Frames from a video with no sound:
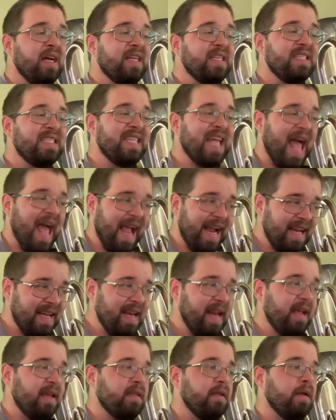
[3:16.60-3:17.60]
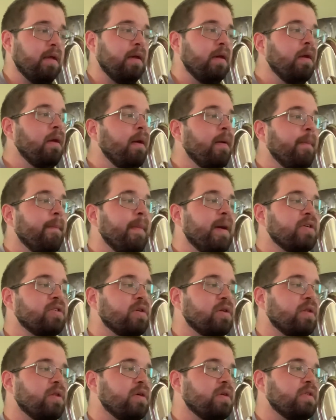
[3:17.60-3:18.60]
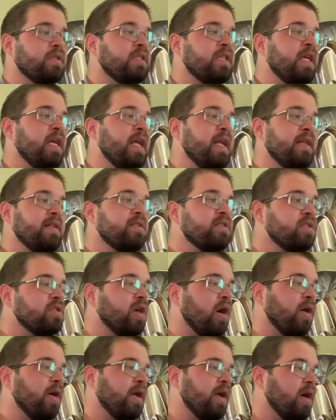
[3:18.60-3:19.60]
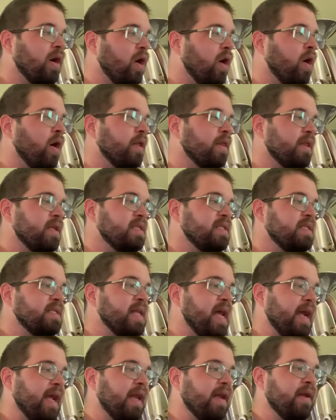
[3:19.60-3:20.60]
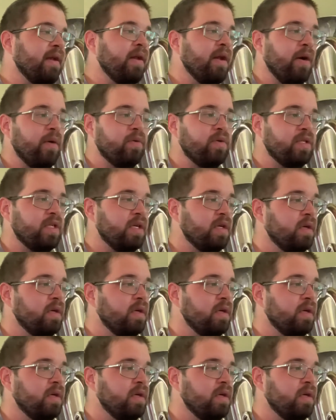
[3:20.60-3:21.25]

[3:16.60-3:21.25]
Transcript: Technically, measure 13 starting on the second note.